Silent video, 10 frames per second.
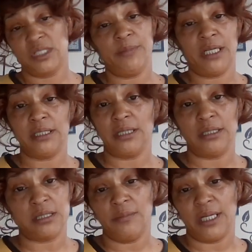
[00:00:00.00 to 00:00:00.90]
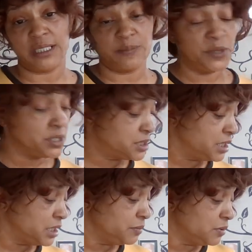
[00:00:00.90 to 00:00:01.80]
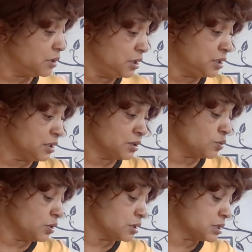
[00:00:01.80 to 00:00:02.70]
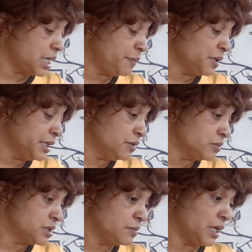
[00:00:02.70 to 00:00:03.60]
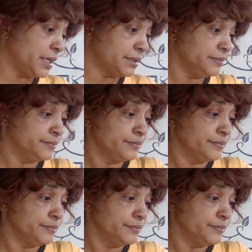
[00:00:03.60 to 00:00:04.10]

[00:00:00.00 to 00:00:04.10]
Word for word: Somebody, uh, somebody's spirit team in the underworld is not playing with somebody.